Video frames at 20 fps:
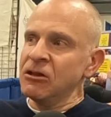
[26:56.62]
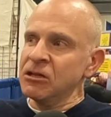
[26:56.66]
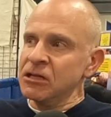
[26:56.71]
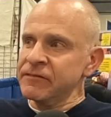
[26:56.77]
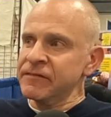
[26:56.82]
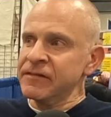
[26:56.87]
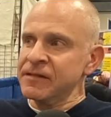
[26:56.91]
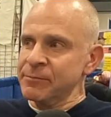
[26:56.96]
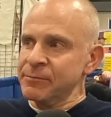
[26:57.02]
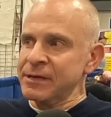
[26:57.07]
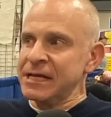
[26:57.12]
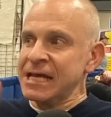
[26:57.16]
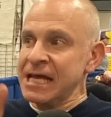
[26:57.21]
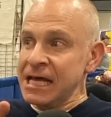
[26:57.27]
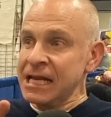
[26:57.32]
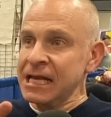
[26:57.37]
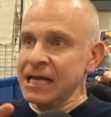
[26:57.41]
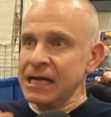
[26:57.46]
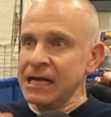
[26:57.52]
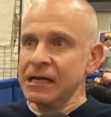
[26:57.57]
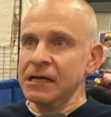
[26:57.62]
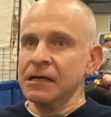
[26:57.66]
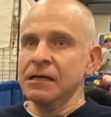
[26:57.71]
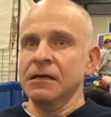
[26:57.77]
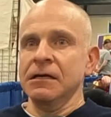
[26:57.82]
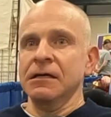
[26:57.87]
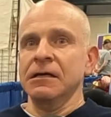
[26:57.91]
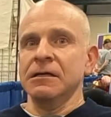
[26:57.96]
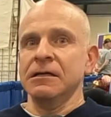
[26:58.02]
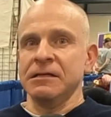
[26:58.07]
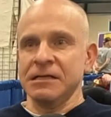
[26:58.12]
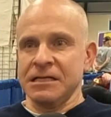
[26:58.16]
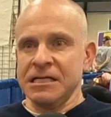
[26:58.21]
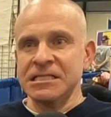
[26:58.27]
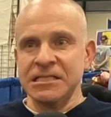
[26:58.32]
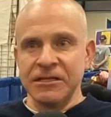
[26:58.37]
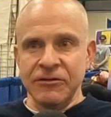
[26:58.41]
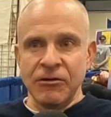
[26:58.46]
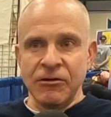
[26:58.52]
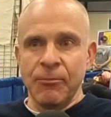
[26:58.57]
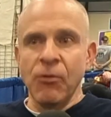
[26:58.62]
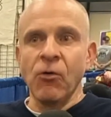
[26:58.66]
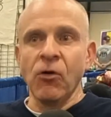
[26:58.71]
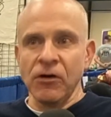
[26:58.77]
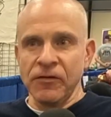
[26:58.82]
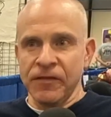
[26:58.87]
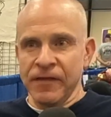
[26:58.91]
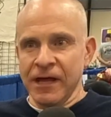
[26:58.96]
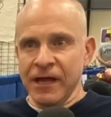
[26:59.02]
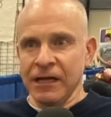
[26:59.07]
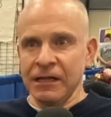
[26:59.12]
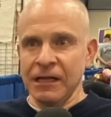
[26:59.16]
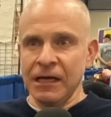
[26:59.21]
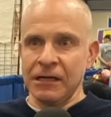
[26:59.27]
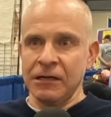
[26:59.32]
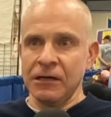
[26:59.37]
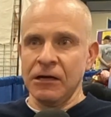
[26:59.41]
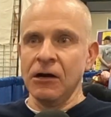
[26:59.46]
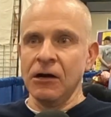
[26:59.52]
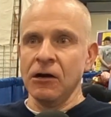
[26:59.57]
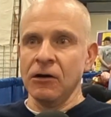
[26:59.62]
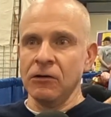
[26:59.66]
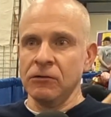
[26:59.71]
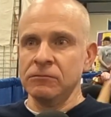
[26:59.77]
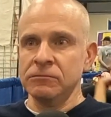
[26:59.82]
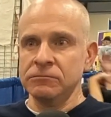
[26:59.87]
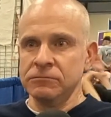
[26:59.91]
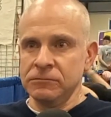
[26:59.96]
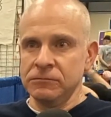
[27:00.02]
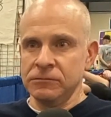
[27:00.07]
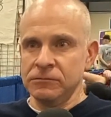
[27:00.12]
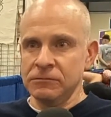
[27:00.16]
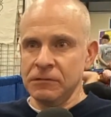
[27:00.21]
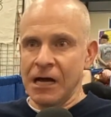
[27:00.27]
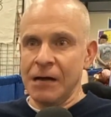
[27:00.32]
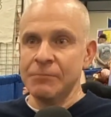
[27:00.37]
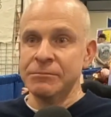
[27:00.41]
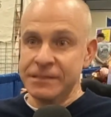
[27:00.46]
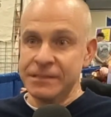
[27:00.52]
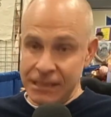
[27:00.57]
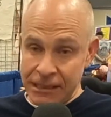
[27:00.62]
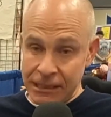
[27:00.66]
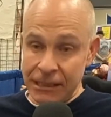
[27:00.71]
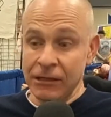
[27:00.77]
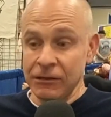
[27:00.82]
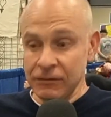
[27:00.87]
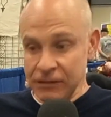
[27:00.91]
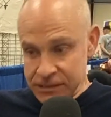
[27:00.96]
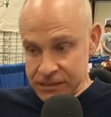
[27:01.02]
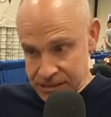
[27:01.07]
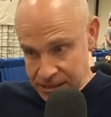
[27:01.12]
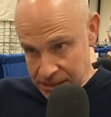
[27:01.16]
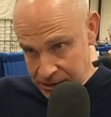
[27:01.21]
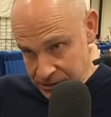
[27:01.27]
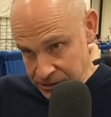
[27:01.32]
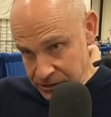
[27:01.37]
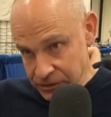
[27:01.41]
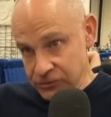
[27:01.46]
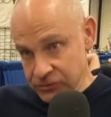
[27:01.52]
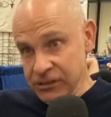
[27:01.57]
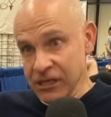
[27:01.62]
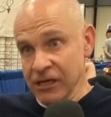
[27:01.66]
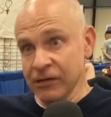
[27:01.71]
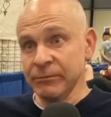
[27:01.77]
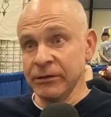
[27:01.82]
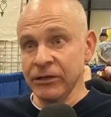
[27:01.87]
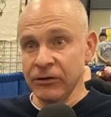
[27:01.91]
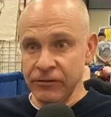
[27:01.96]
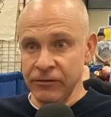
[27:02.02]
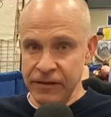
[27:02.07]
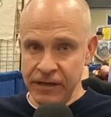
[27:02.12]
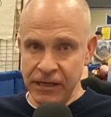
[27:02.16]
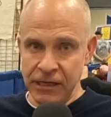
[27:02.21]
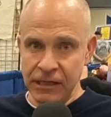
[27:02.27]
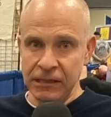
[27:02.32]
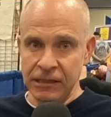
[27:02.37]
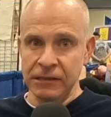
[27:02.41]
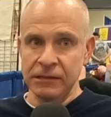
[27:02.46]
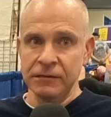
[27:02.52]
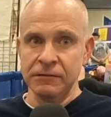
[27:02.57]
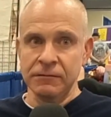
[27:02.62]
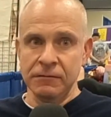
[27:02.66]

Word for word: a little bit in the beginning because of the rapport thing. Like, oh, I'm sitting here listening to you tell me your thing. And so